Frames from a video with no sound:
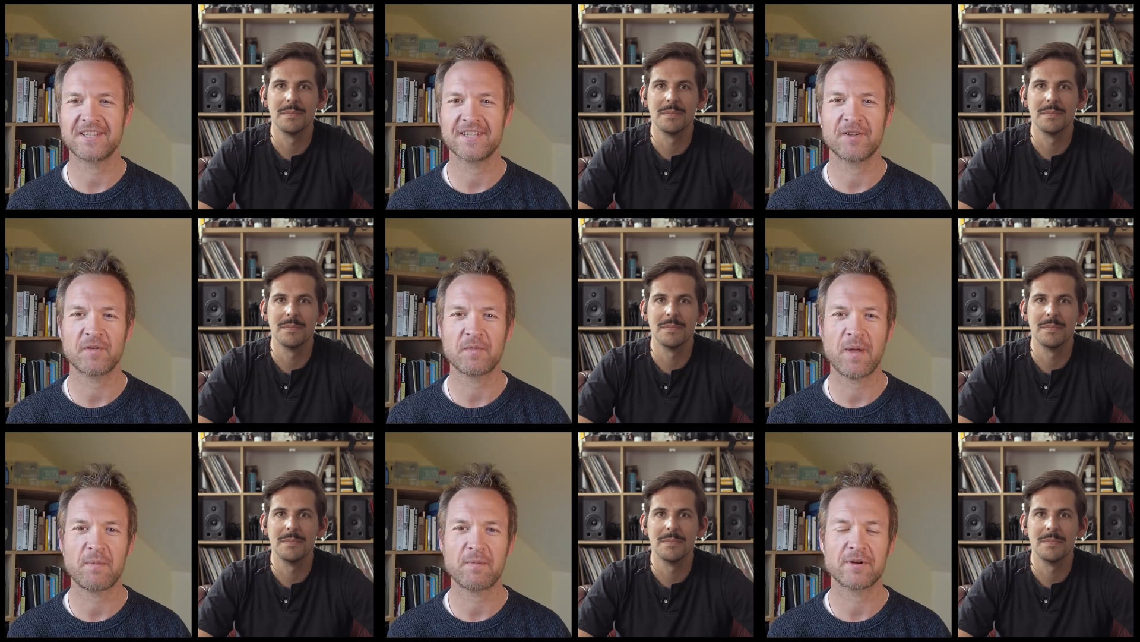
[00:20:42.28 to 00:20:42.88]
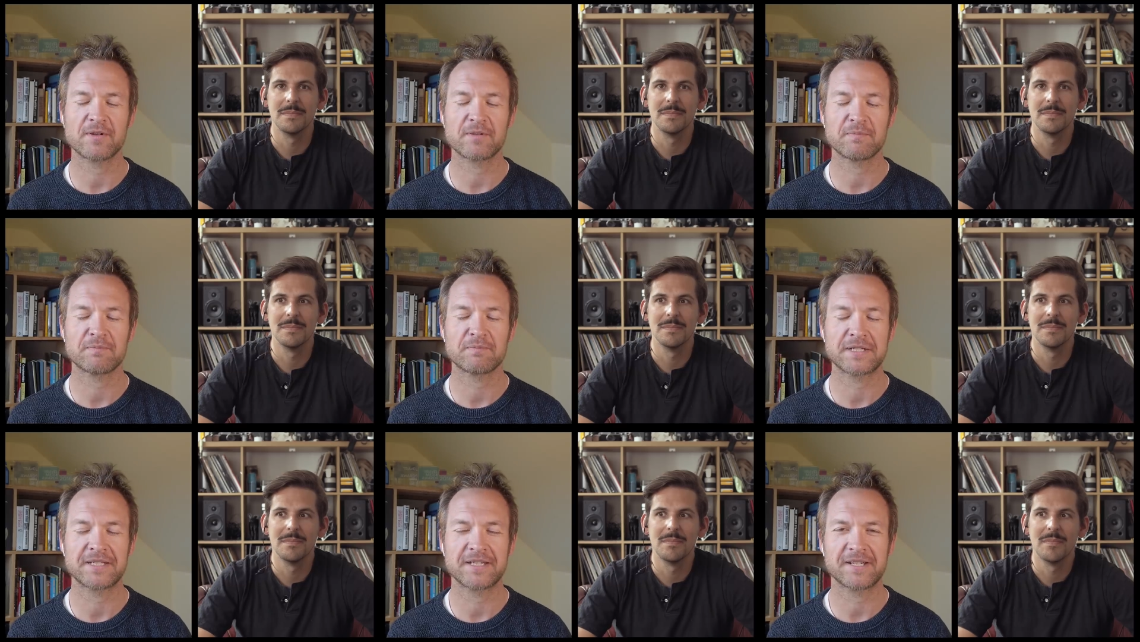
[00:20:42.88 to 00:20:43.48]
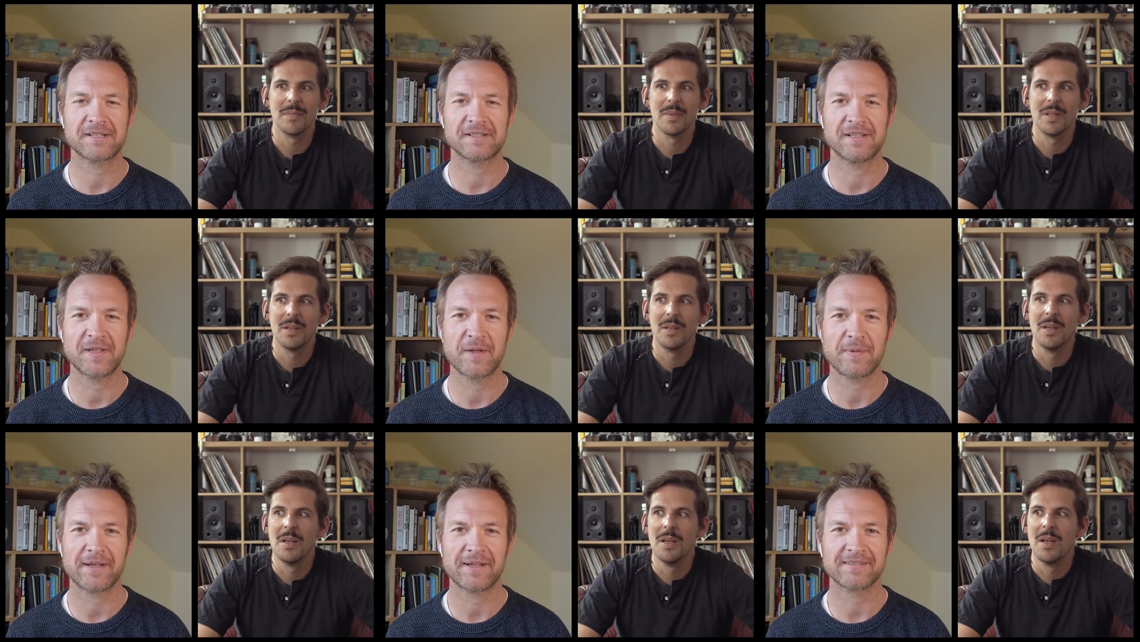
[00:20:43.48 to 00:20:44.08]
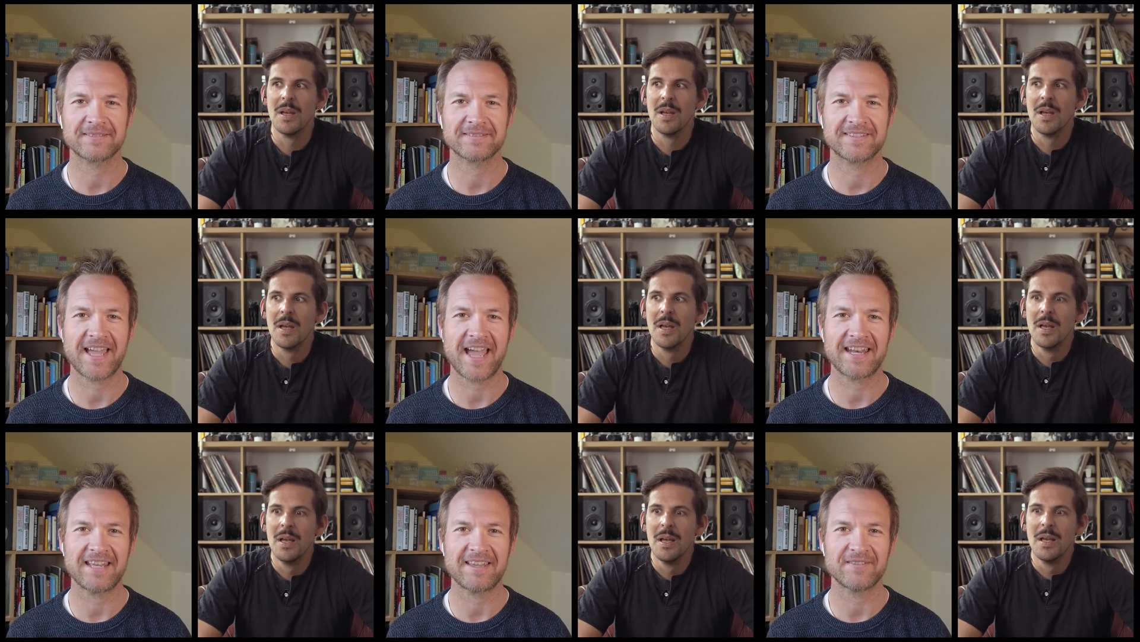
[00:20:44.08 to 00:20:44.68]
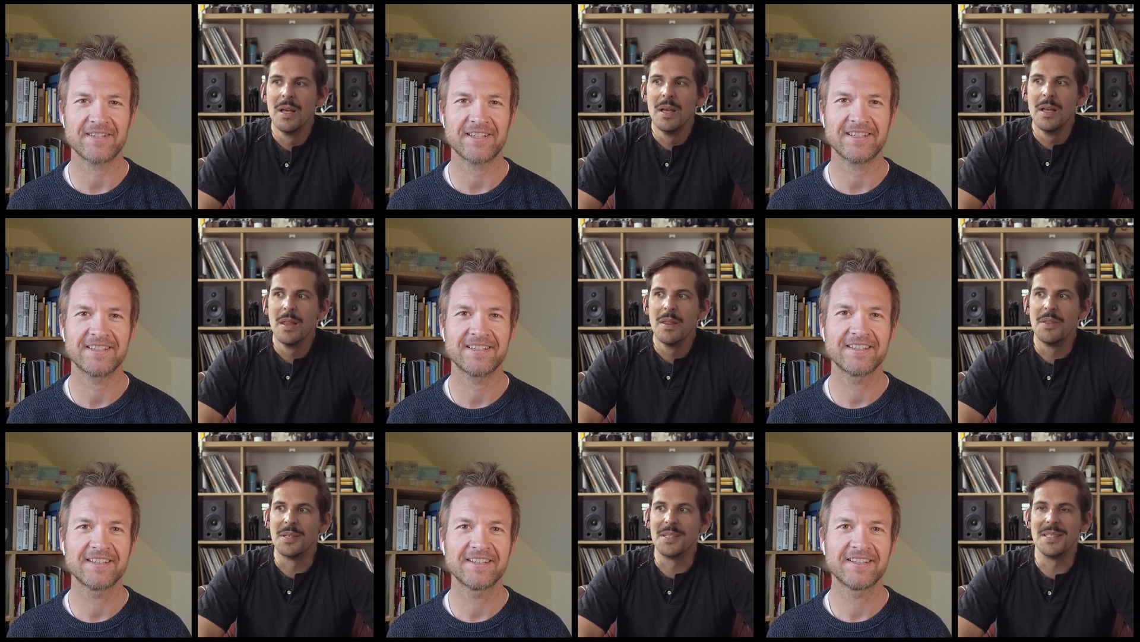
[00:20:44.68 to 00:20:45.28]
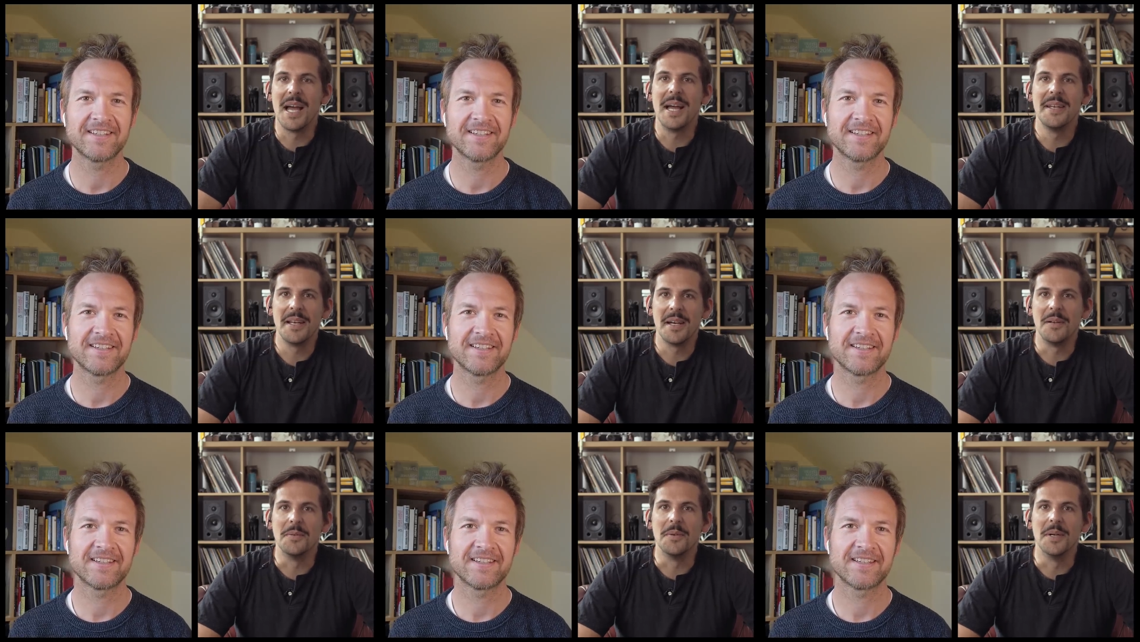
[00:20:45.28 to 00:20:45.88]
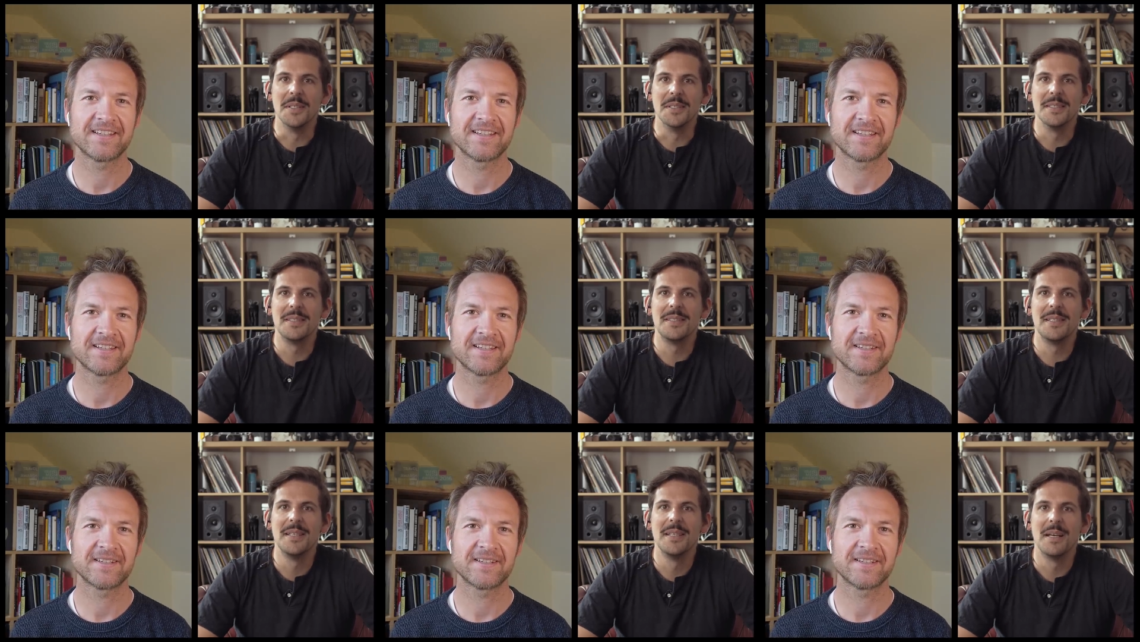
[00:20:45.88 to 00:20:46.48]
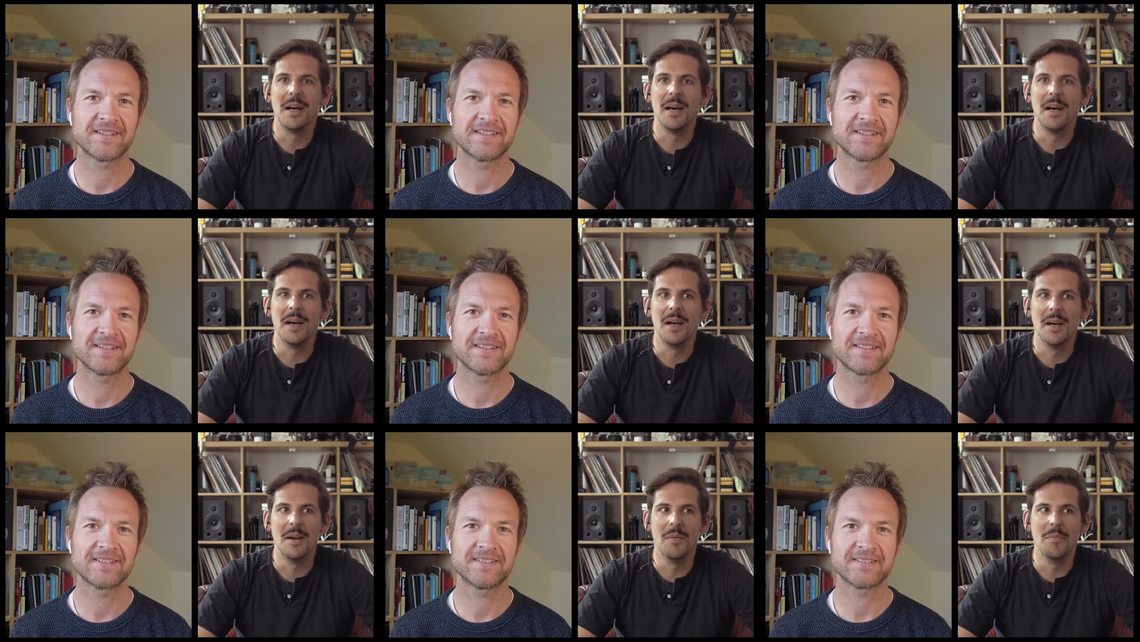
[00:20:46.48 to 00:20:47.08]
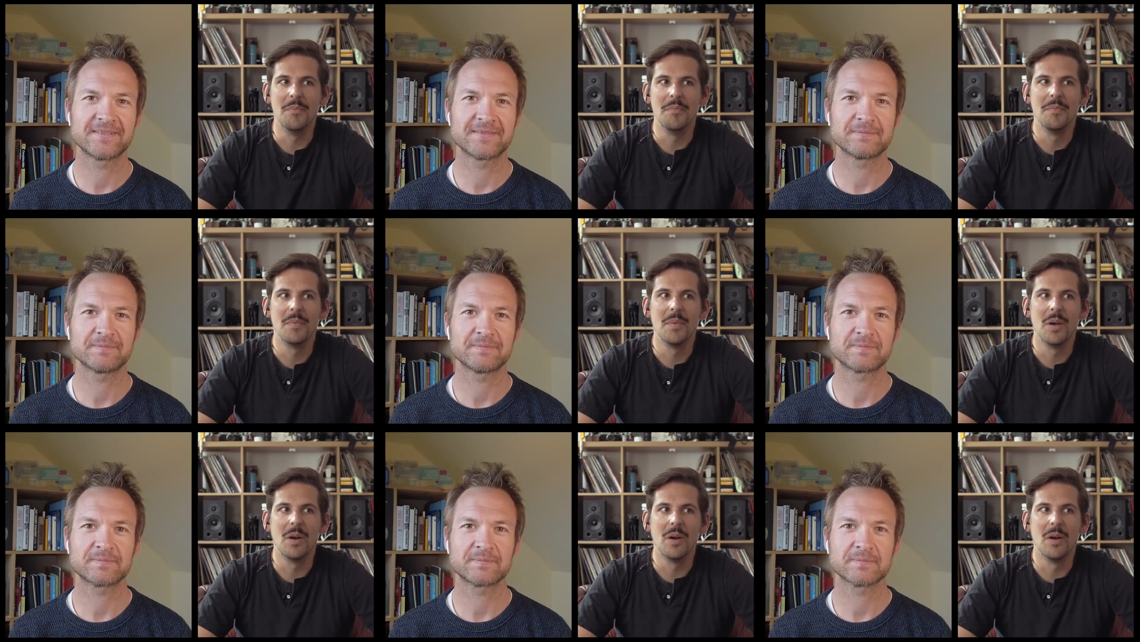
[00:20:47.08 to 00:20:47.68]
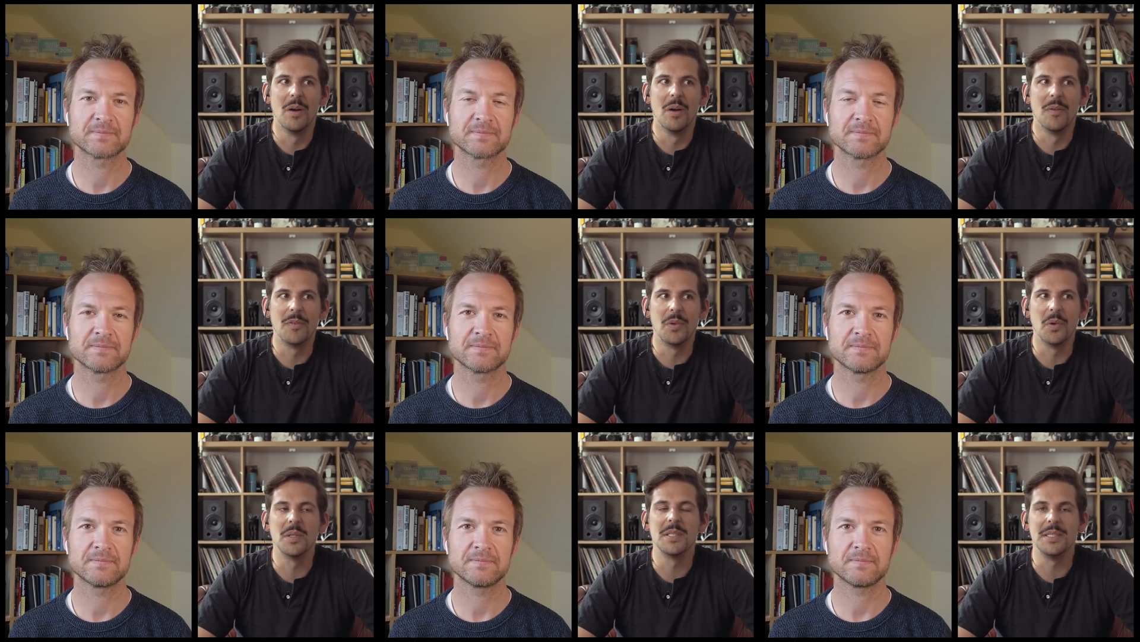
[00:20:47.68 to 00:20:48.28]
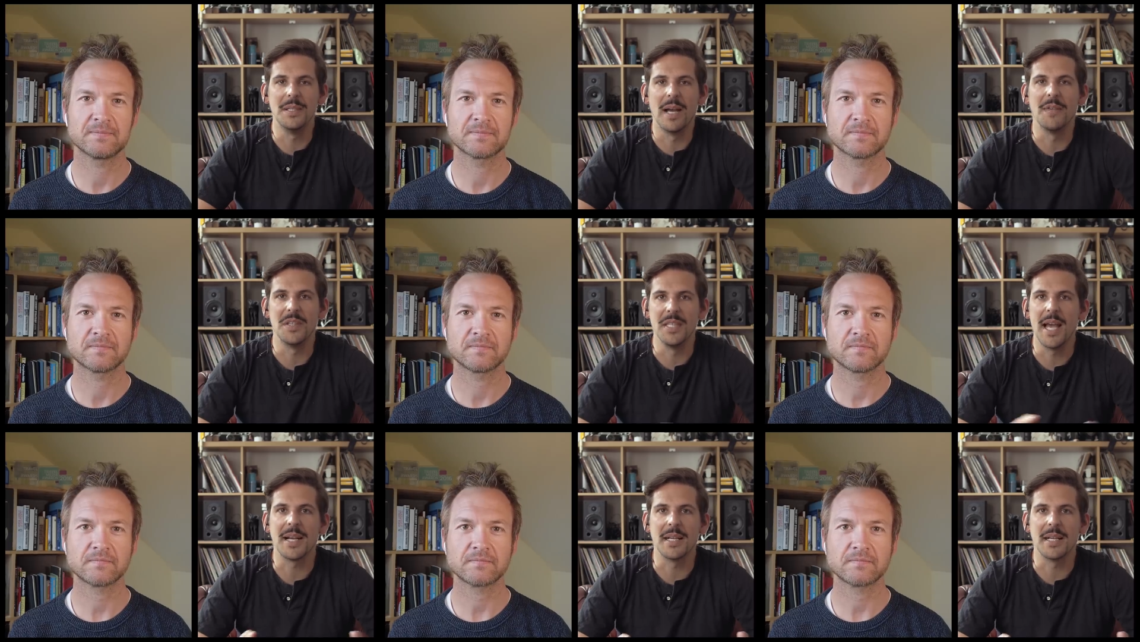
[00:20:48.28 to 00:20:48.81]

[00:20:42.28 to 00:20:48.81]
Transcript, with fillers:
Speaker 1: that you remember particularly about that evening?
Speaker 2: The standout ones um, of course, you had the